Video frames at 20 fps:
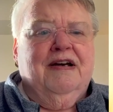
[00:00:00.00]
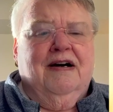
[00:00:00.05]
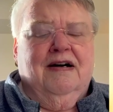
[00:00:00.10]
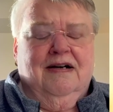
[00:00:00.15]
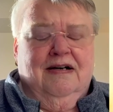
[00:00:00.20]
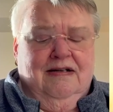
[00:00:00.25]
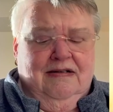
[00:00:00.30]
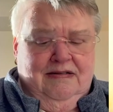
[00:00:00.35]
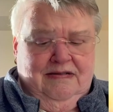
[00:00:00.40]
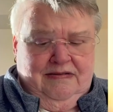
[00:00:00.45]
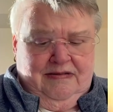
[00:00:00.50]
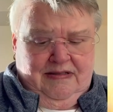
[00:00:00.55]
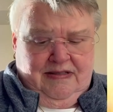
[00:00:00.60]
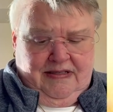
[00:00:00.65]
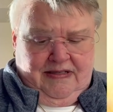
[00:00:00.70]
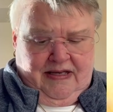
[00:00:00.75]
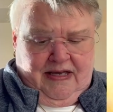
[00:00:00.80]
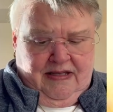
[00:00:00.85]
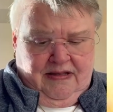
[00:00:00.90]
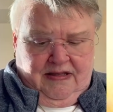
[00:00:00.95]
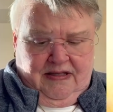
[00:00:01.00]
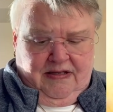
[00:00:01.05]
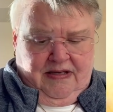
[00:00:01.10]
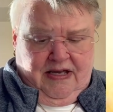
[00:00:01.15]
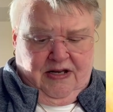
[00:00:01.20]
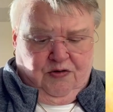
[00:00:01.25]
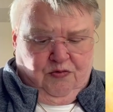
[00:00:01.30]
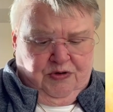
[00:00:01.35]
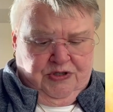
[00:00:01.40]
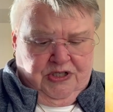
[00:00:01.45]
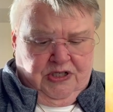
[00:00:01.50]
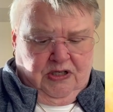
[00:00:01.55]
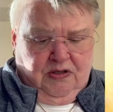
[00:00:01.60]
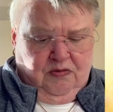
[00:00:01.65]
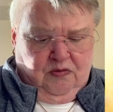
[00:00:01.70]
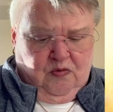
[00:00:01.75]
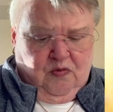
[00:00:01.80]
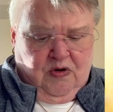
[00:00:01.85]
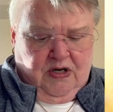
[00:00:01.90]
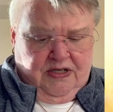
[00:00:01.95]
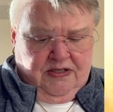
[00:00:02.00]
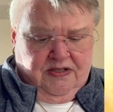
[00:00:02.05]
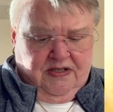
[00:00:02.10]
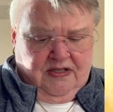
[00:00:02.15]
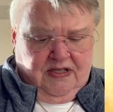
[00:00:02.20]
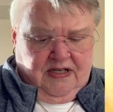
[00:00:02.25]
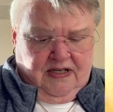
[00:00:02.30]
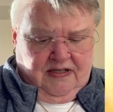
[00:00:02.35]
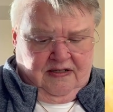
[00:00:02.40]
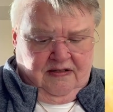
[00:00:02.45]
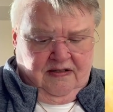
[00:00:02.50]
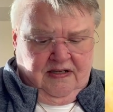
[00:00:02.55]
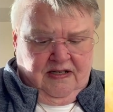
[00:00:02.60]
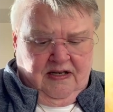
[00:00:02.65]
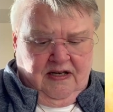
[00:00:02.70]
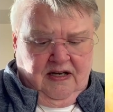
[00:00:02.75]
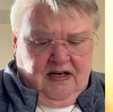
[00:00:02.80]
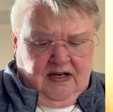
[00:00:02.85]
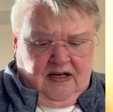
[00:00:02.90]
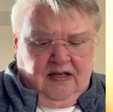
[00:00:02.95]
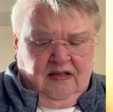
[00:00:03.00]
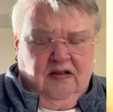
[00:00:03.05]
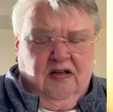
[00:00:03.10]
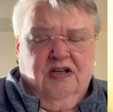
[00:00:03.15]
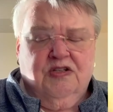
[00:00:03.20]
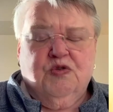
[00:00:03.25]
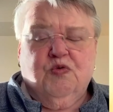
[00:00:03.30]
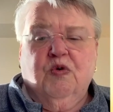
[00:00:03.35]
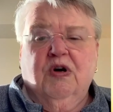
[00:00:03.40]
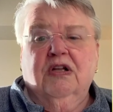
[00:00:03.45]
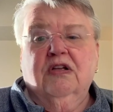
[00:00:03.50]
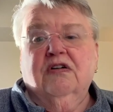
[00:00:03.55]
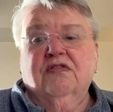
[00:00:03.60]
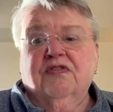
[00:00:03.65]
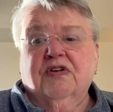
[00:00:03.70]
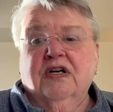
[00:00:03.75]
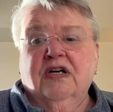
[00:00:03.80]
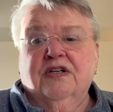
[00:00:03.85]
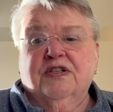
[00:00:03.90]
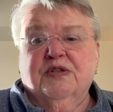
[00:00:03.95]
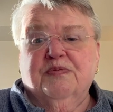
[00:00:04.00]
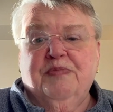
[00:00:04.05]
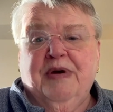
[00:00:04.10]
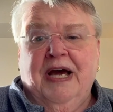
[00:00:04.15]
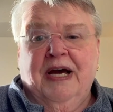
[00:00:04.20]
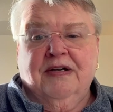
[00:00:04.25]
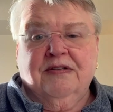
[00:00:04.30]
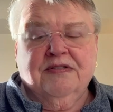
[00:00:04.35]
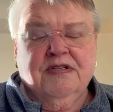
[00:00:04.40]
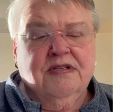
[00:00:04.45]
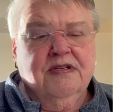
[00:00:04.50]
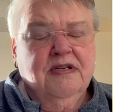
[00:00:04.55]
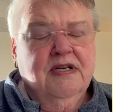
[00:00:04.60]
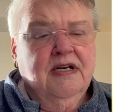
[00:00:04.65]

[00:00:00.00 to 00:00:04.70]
the end result was that I lost well over 100 pounds,